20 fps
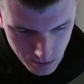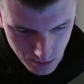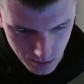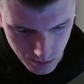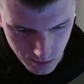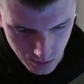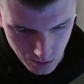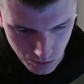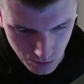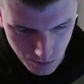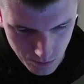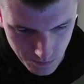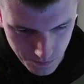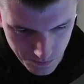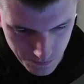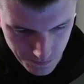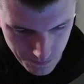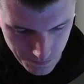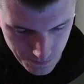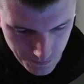Cool.
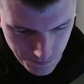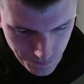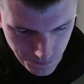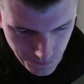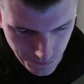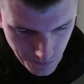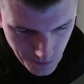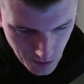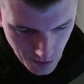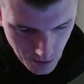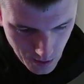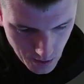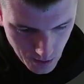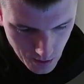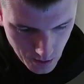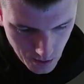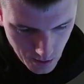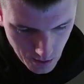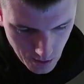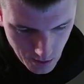
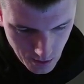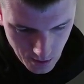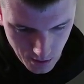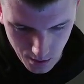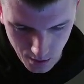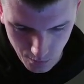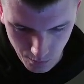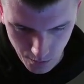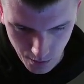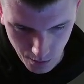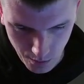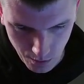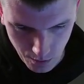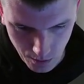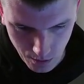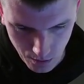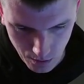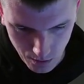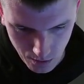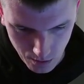And then we
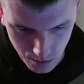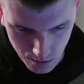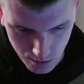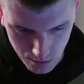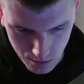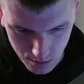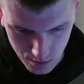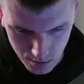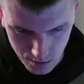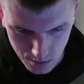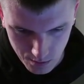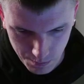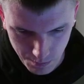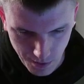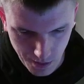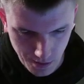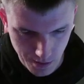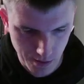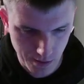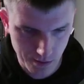will
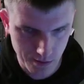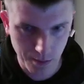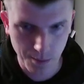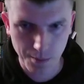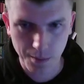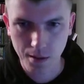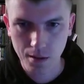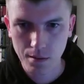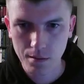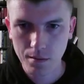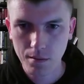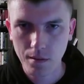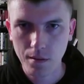spin things up again,